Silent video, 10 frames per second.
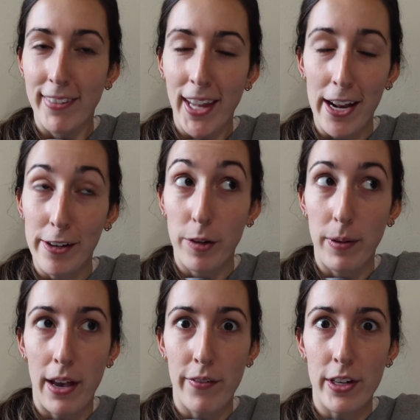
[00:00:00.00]
I don't know,
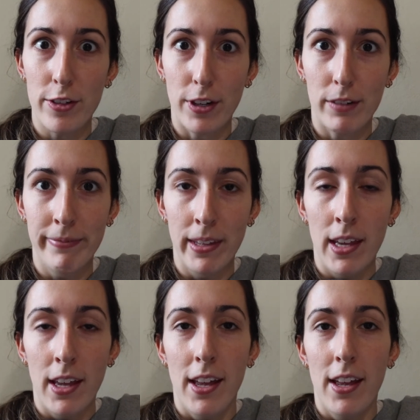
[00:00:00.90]
I have an intro
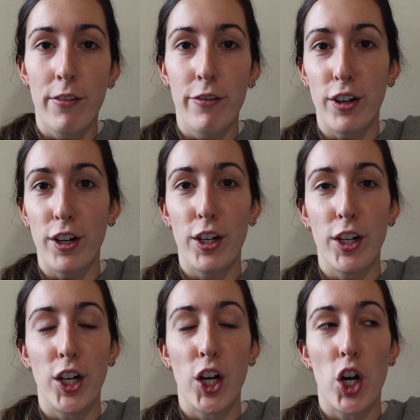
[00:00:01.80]

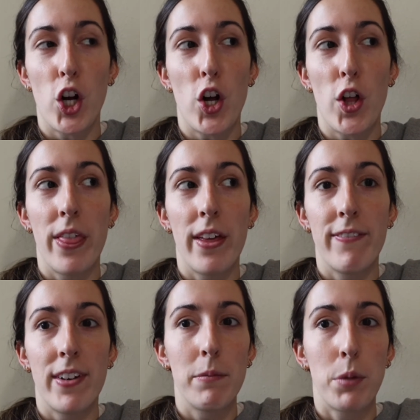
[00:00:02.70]
for all the
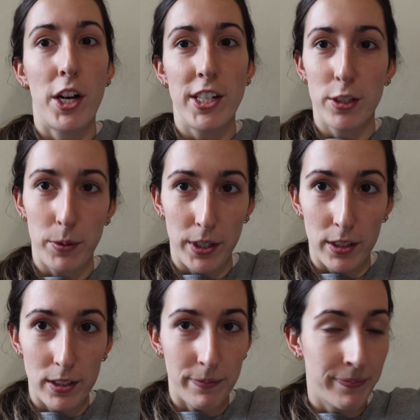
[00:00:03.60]
fun projects we're gonna
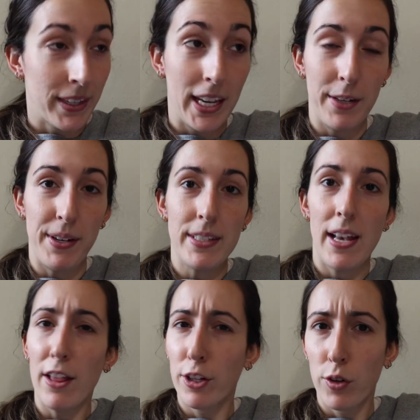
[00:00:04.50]
do. Anyways,
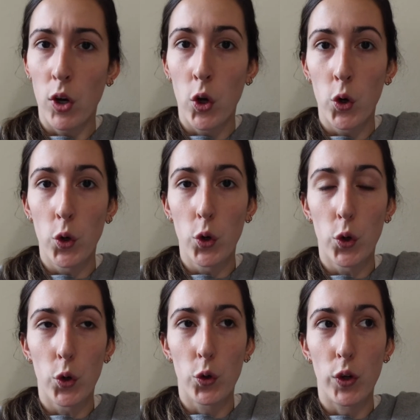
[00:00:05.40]
I look
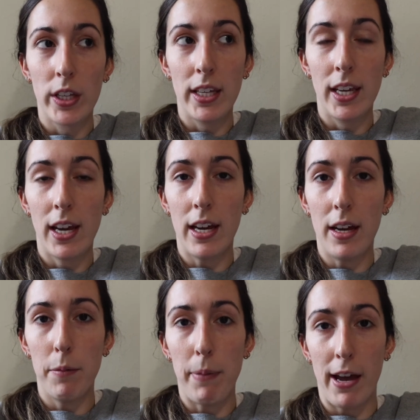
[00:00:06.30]
really
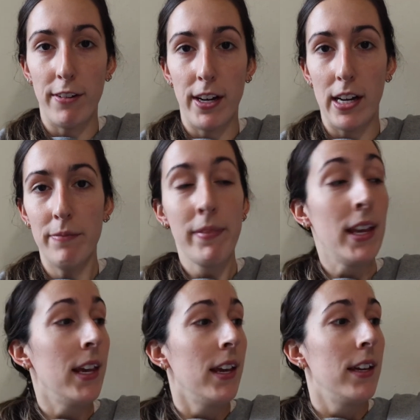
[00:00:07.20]
bad right now,
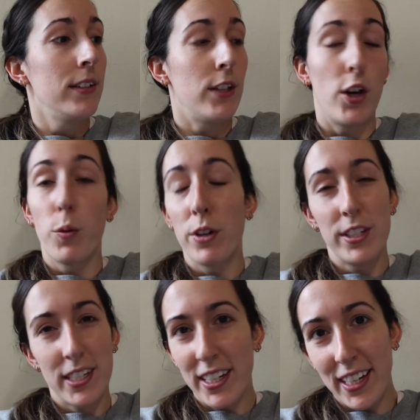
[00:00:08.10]
so we're
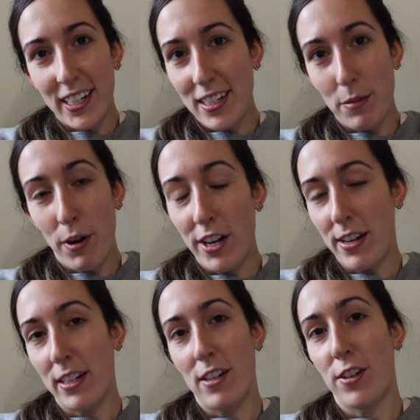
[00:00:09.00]
just gonna get into the
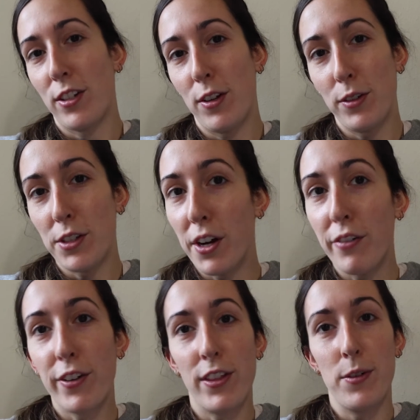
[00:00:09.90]
project, and also sorry
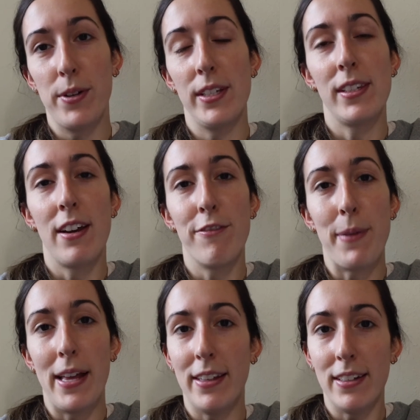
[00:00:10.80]
for the noise of
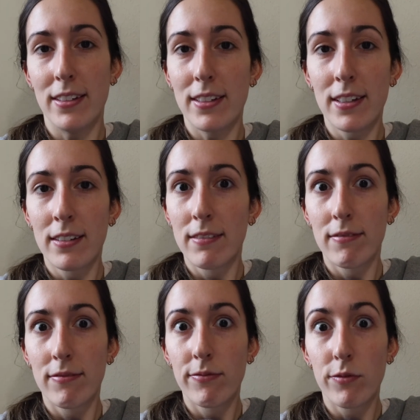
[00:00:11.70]
my lens
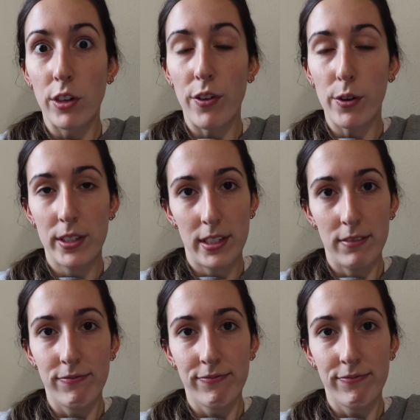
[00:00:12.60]
refocusing.